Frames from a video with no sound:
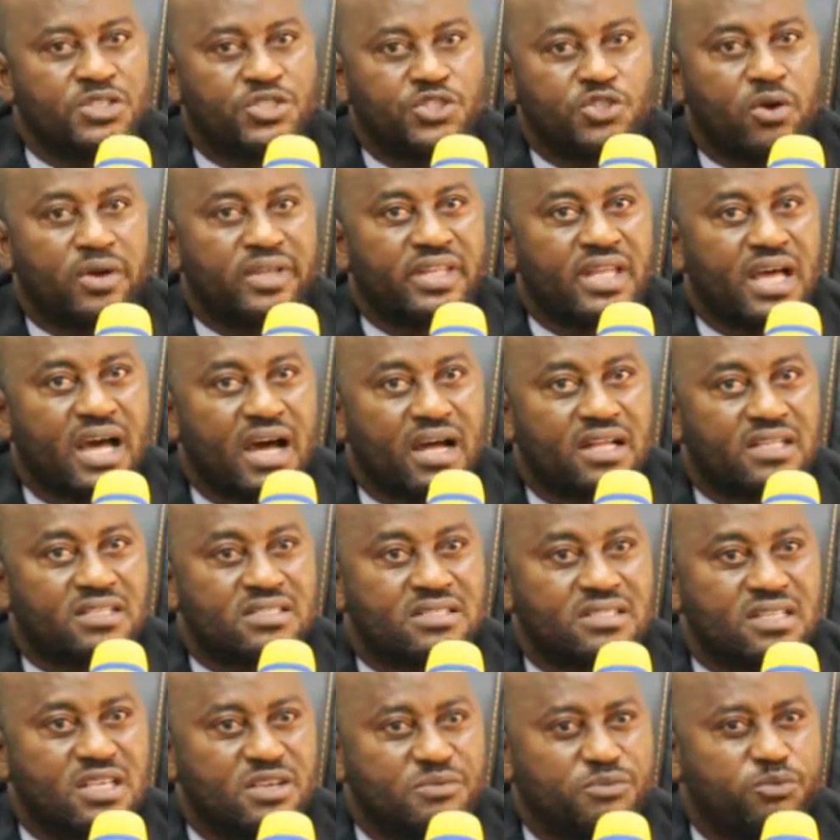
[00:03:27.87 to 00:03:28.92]
join
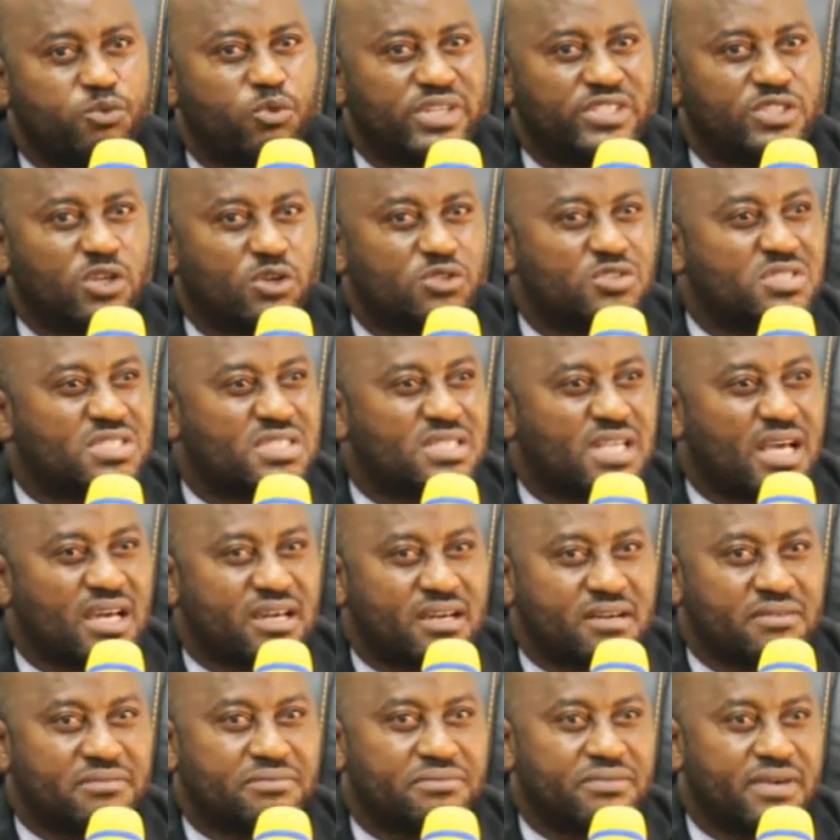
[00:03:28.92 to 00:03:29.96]
hands, if we don't
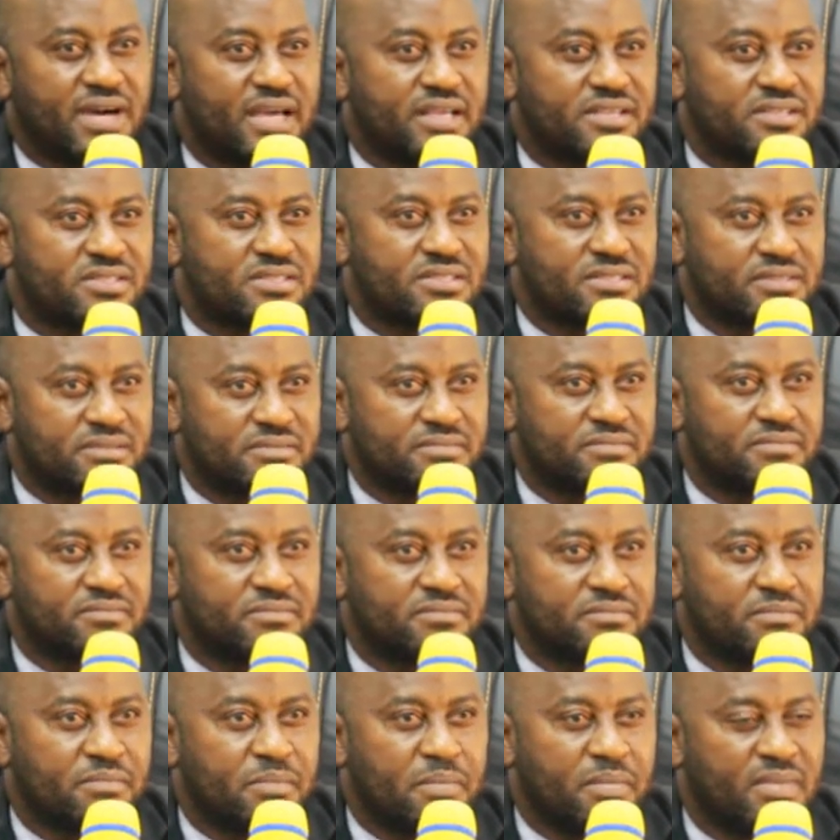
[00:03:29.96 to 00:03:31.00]
sacrifice,
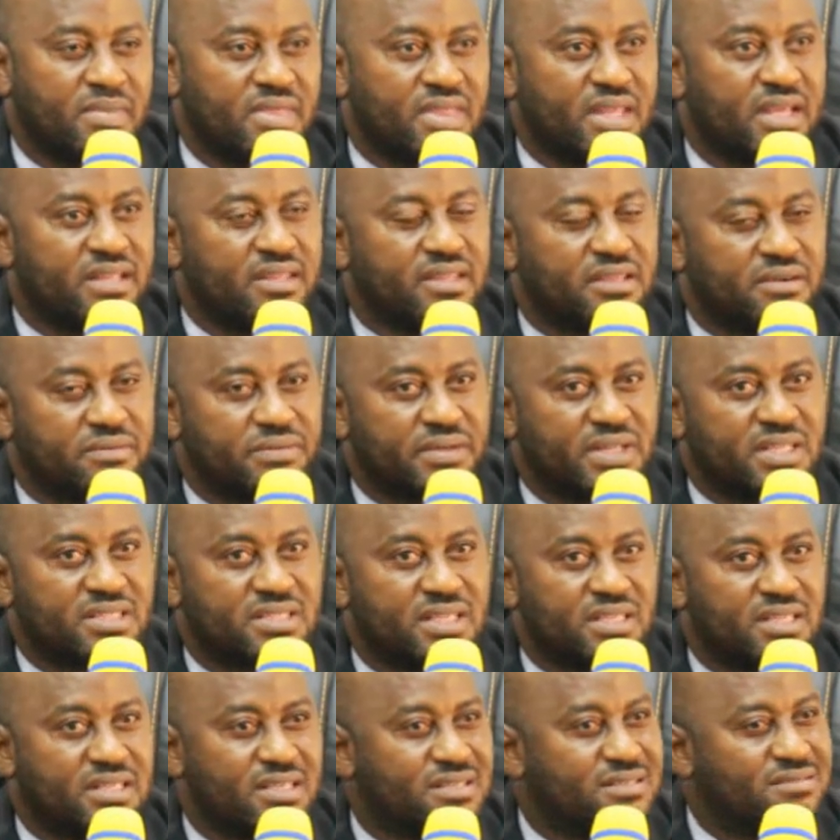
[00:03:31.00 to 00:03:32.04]
then
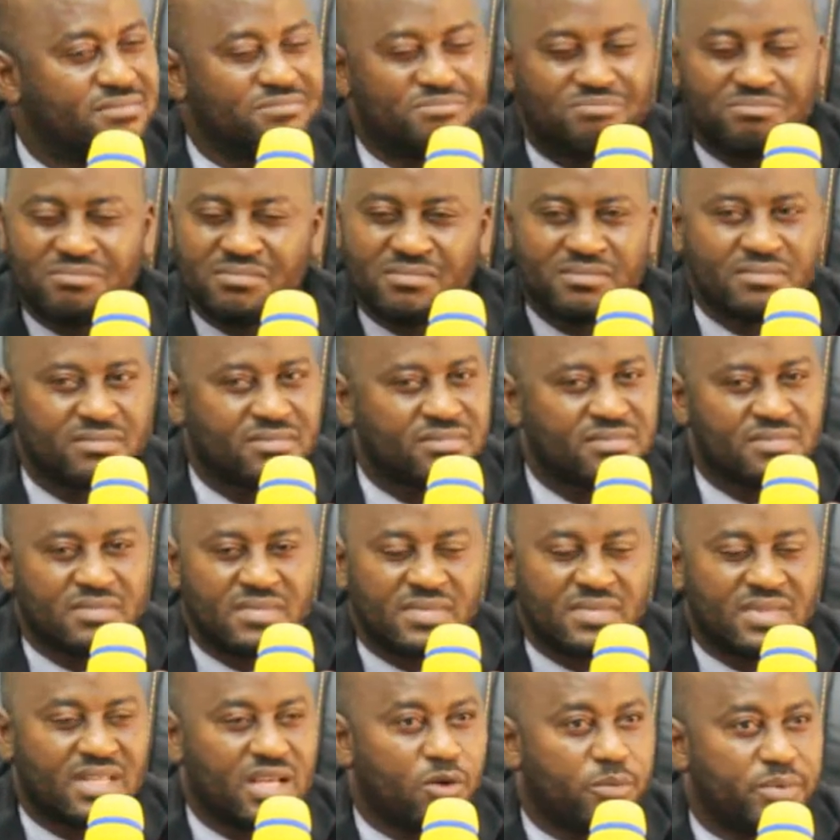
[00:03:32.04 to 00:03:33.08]
definitely
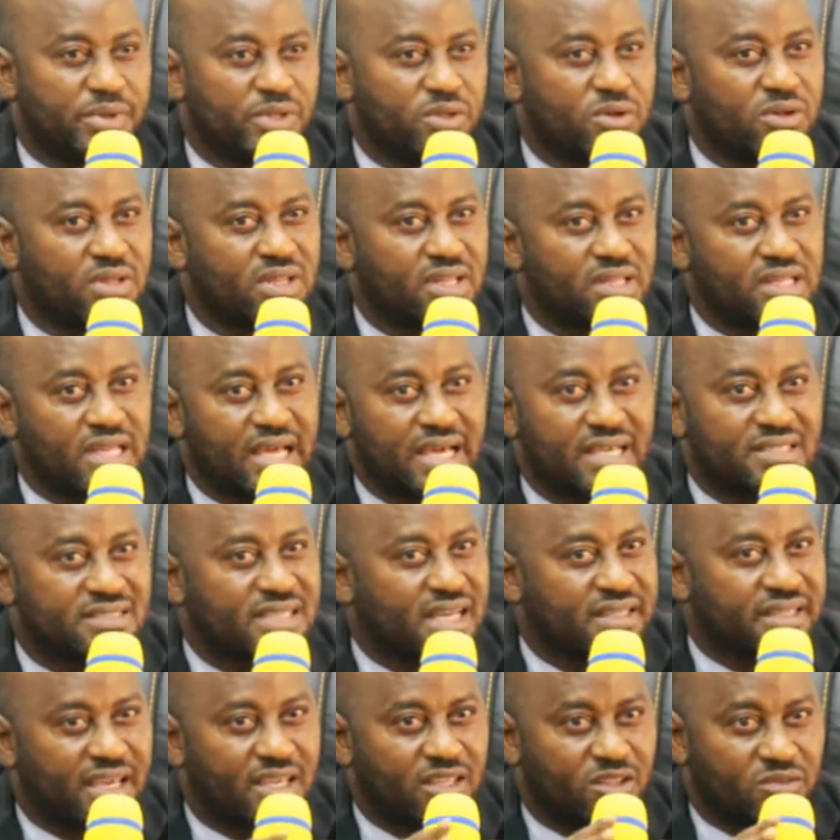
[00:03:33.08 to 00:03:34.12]
there will be no light
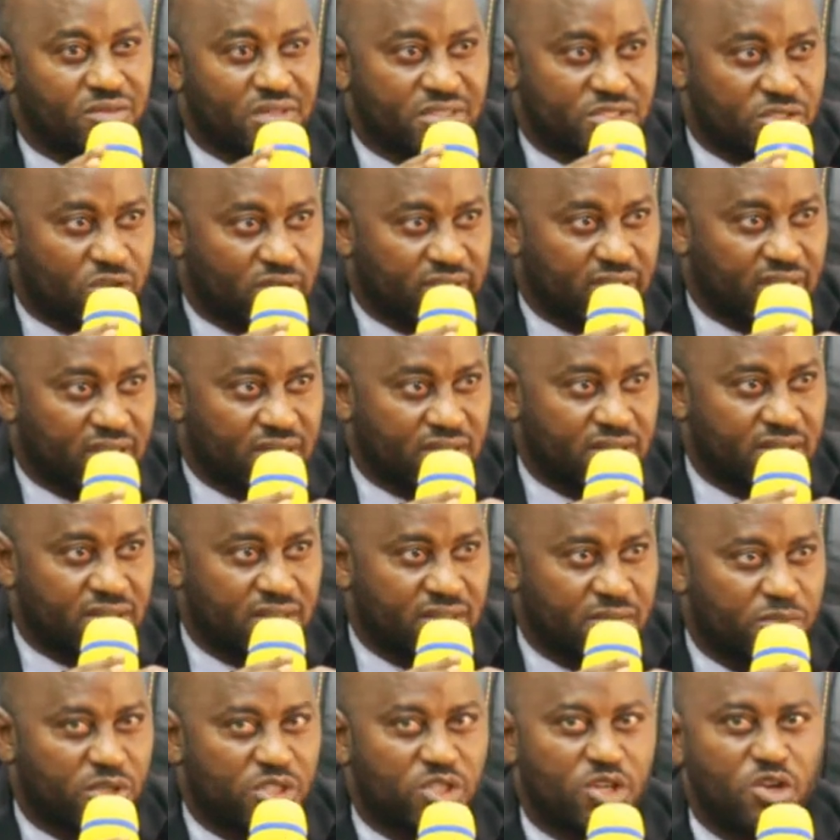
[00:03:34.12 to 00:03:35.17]
at the end of the tunnel.
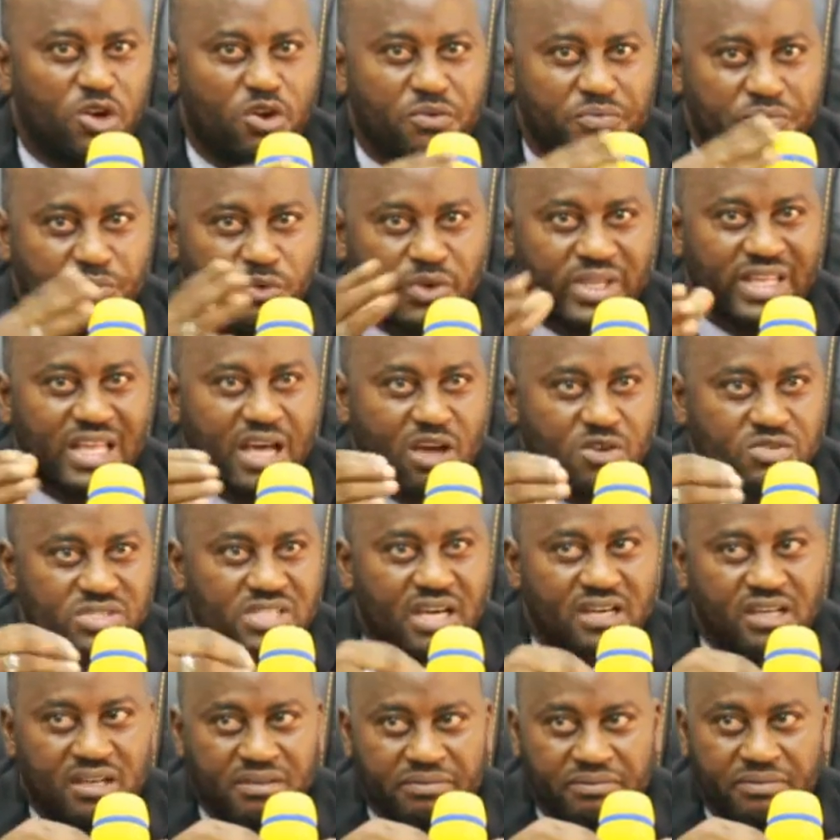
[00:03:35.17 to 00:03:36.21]
If we now
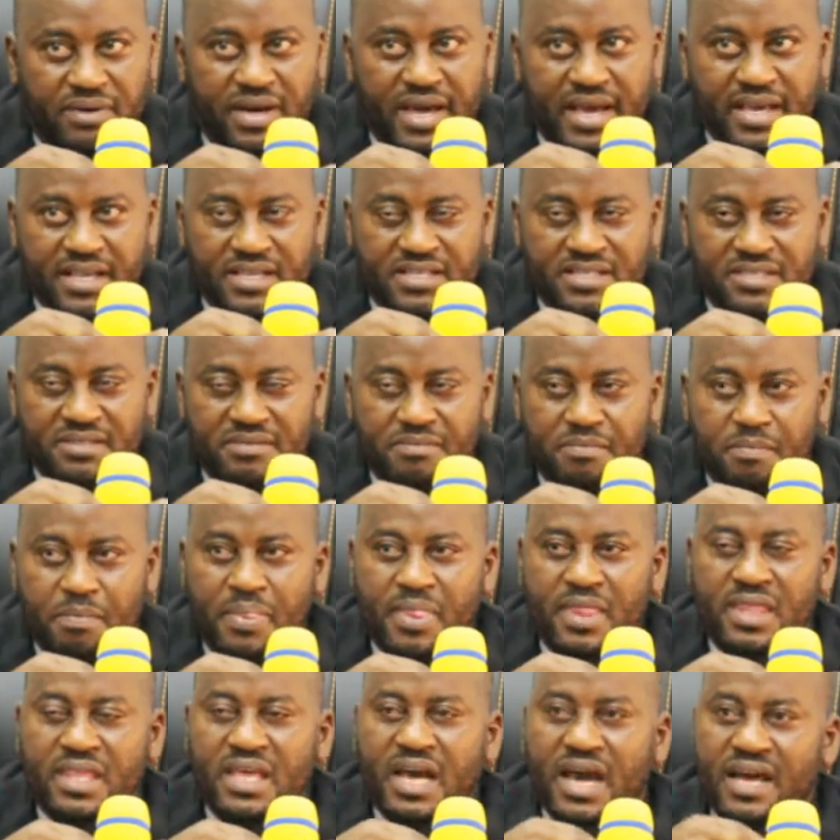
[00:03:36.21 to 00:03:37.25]
sacrifice
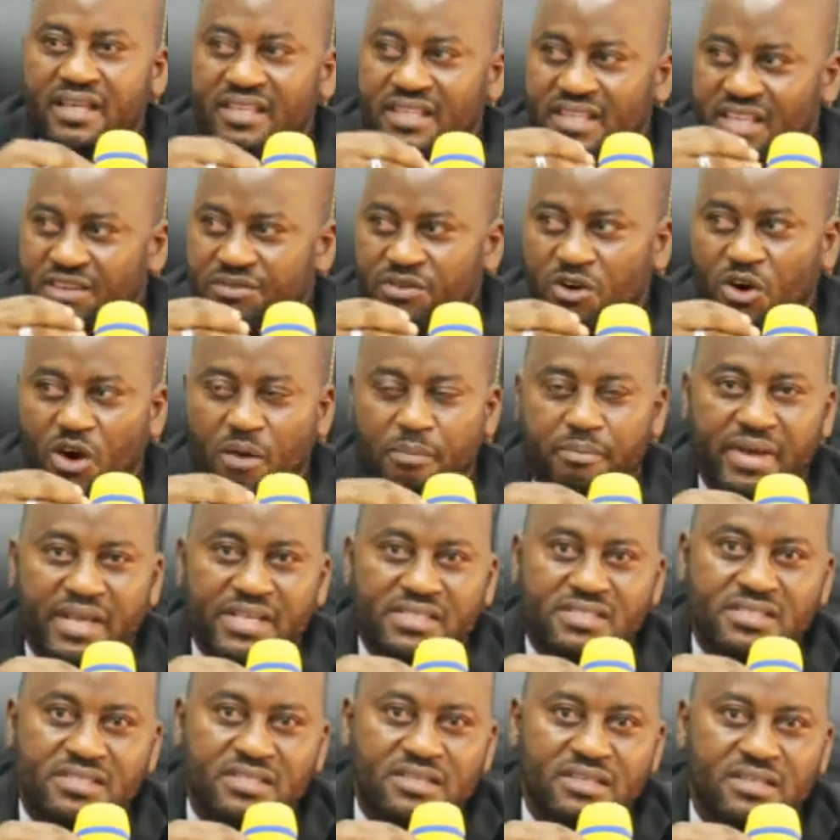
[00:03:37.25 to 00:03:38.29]
and give our
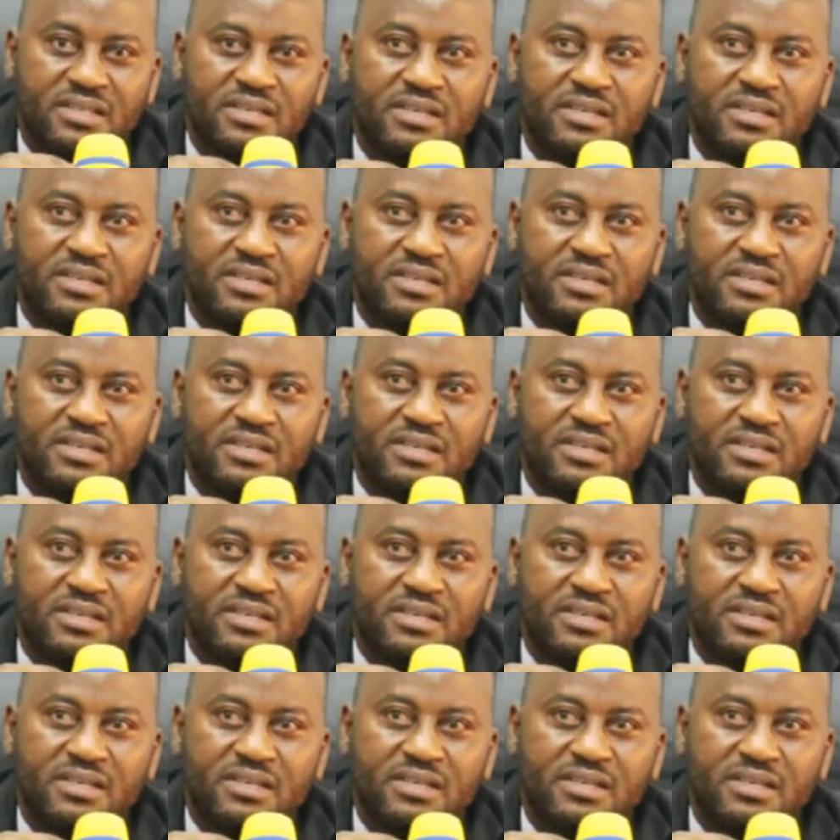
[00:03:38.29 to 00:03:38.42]
best